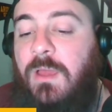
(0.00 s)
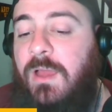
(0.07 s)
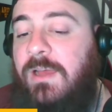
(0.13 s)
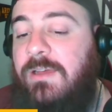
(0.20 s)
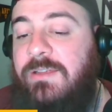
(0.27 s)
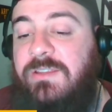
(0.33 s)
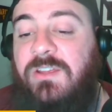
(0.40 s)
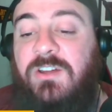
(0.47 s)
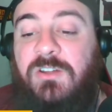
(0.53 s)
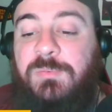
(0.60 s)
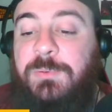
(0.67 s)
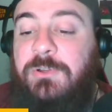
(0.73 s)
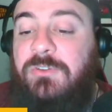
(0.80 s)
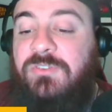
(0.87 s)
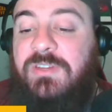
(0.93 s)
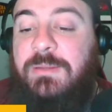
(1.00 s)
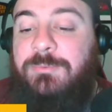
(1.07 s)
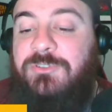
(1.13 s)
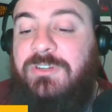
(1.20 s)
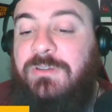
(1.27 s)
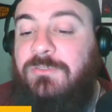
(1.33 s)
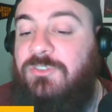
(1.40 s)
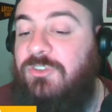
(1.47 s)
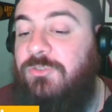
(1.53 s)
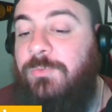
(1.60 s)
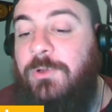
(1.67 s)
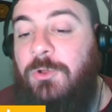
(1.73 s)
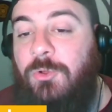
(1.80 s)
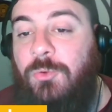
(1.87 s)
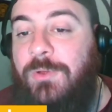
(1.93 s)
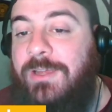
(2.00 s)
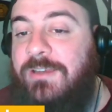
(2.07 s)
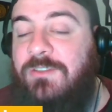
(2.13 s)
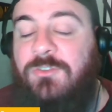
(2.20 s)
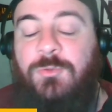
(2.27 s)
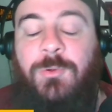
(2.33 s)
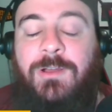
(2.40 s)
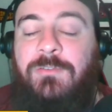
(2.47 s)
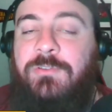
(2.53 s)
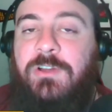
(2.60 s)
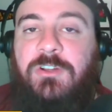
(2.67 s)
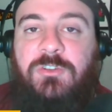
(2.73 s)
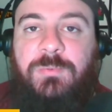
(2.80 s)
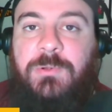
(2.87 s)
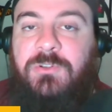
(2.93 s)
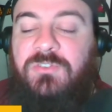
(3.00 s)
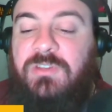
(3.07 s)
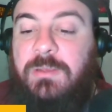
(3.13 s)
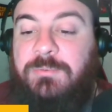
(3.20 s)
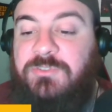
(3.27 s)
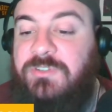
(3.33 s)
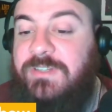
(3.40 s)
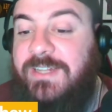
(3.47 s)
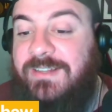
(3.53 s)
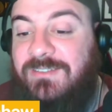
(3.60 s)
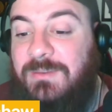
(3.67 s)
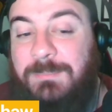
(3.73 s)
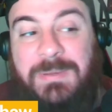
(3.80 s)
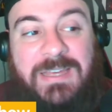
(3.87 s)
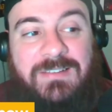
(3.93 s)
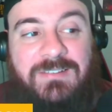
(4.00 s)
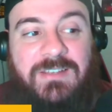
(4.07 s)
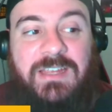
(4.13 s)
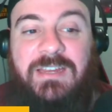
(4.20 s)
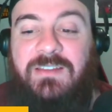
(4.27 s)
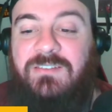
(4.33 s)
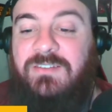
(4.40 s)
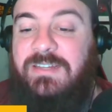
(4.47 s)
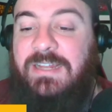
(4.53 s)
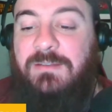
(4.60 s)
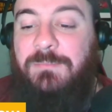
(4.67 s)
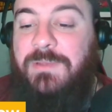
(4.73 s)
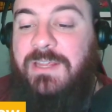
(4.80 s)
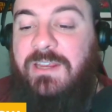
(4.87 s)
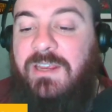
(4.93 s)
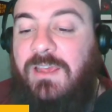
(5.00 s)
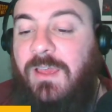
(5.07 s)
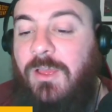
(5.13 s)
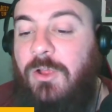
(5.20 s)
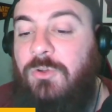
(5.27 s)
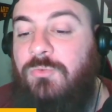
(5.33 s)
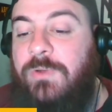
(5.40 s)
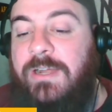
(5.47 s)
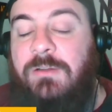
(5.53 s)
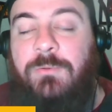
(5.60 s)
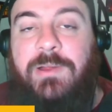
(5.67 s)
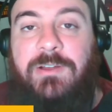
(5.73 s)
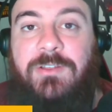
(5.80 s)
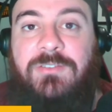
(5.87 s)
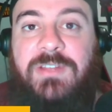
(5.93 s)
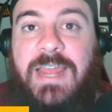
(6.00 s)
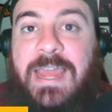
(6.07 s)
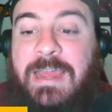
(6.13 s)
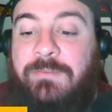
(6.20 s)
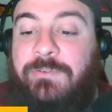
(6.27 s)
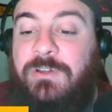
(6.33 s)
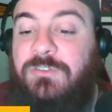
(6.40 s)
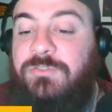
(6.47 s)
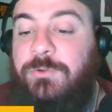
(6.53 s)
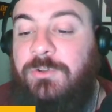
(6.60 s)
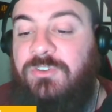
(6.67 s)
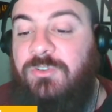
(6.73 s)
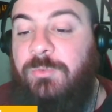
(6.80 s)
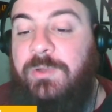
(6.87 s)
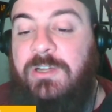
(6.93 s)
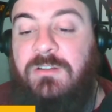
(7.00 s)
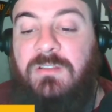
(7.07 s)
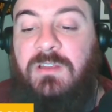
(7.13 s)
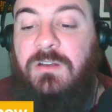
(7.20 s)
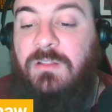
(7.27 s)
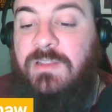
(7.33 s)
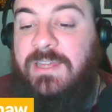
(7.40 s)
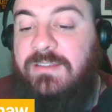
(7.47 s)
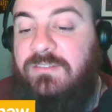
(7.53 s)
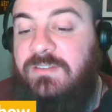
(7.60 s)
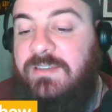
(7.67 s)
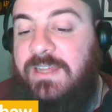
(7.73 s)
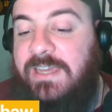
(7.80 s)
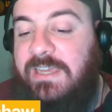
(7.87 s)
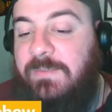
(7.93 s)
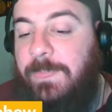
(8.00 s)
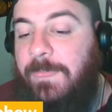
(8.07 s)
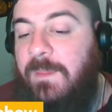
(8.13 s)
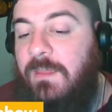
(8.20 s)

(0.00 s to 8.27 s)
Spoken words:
Yards per reception, just real quick, 12 yards per reception. That's the best case. That'd be right around his average for his career, a little less than that.